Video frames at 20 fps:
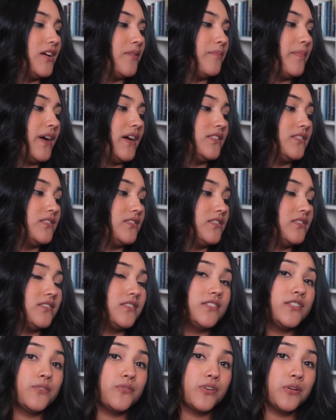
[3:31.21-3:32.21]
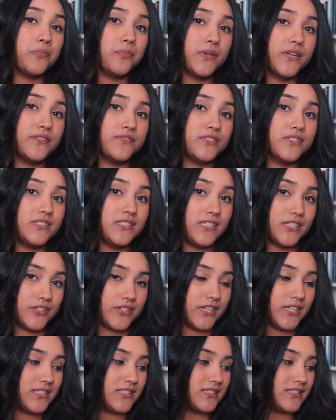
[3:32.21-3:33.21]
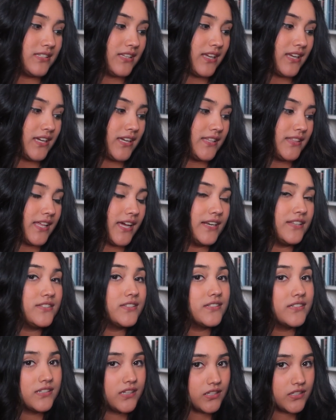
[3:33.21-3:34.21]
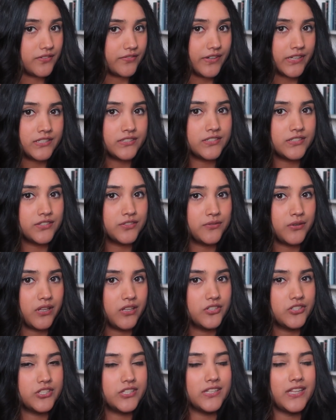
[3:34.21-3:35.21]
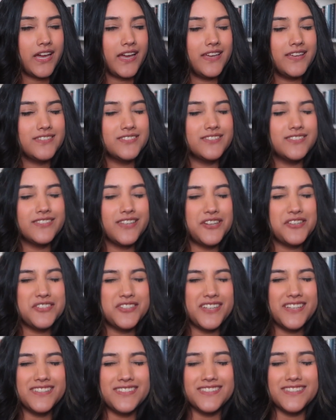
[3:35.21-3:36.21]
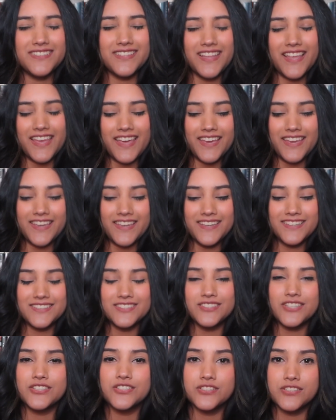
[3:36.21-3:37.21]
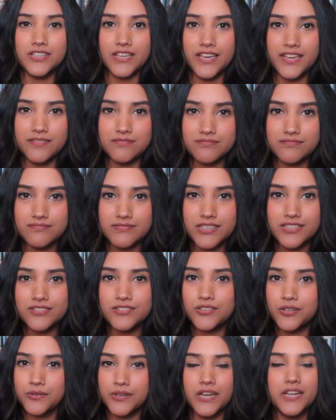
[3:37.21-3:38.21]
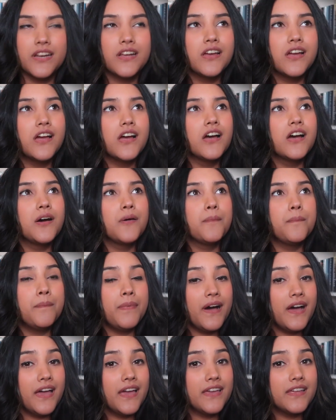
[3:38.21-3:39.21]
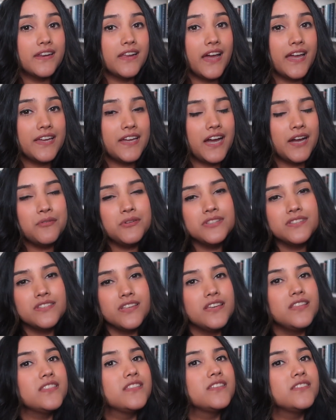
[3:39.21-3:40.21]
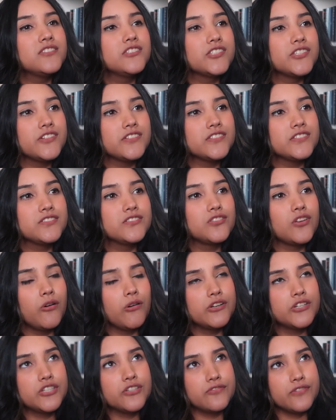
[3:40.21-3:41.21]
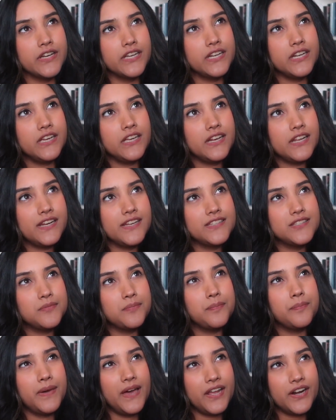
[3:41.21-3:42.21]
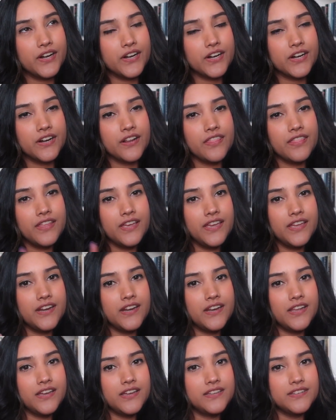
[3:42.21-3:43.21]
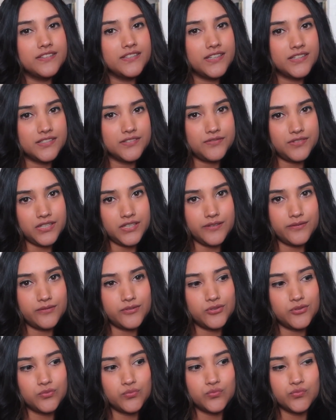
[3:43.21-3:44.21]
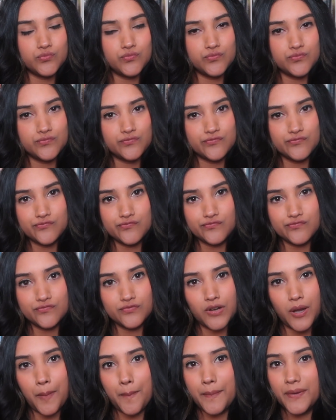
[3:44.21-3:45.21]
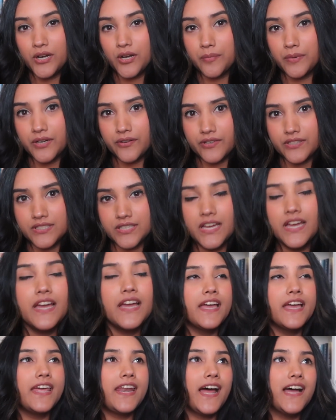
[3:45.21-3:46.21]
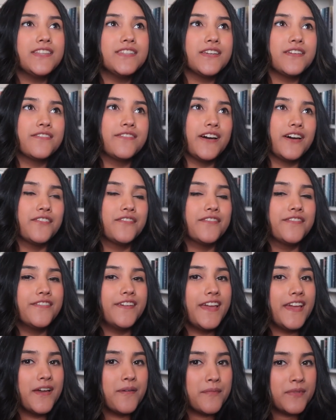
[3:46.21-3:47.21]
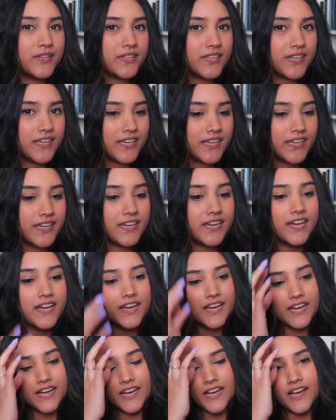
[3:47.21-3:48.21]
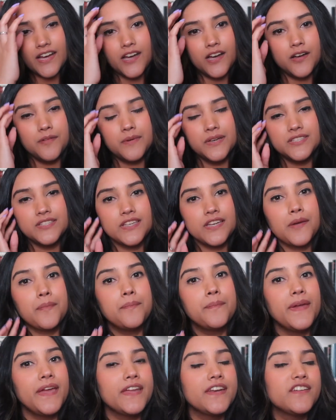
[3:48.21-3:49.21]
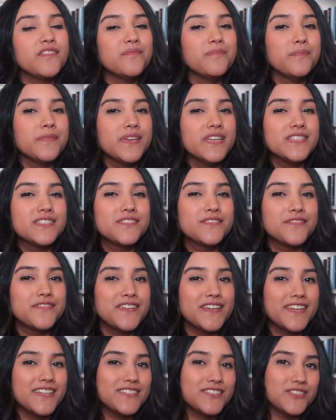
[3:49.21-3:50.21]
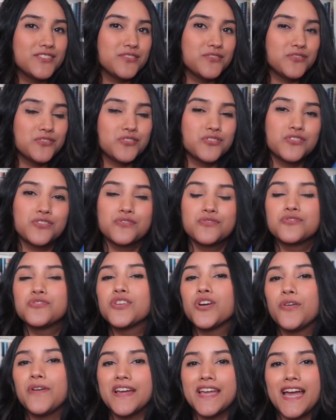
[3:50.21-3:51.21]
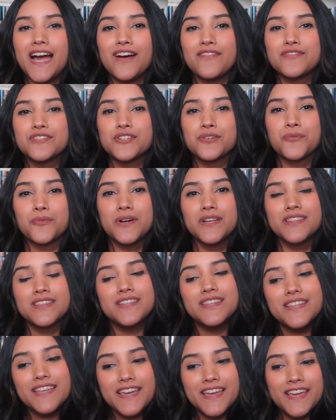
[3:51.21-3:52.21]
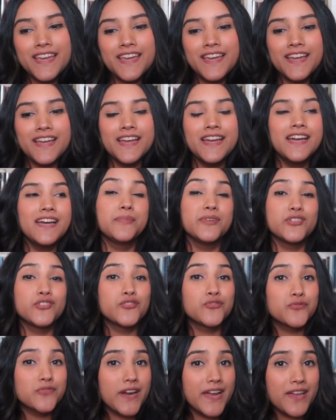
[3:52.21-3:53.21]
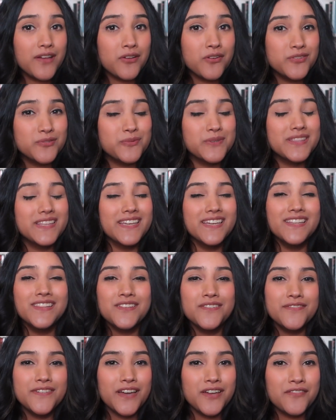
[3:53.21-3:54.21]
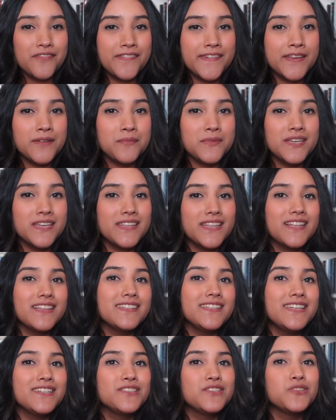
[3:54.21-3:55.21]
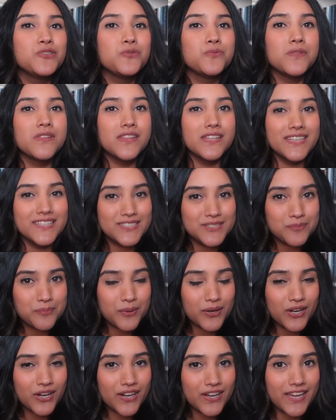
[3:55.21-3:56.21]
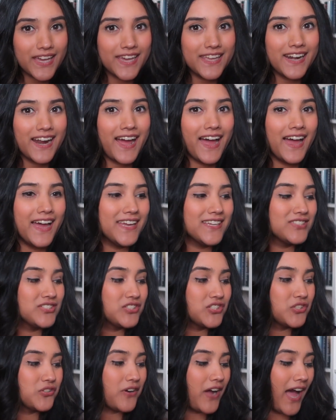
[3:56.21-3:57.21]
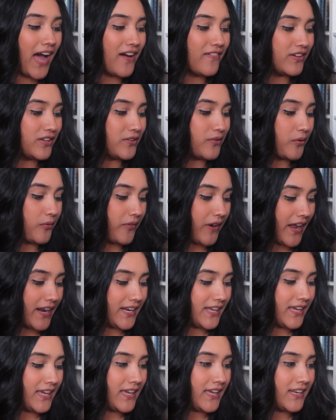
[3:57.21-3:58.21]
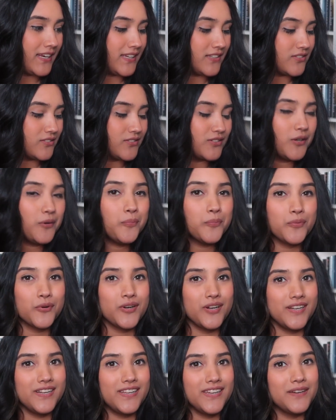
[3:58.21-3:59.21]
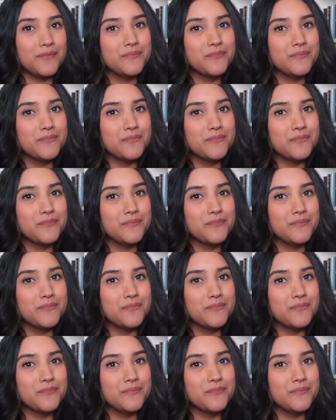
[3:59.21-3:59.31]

But this is a sequel to Blade of Secrets, and that is another fantasy duology that is such a slay. Such a slay. It's so good. But I would say this series is so underrated, and it's better than Dance of Thieves. But nobody reads it. It has like found family. It's like a band of misfits going after one thing, betrayals within the found family that lead to this book, and I still haven't read it. It's so pretty.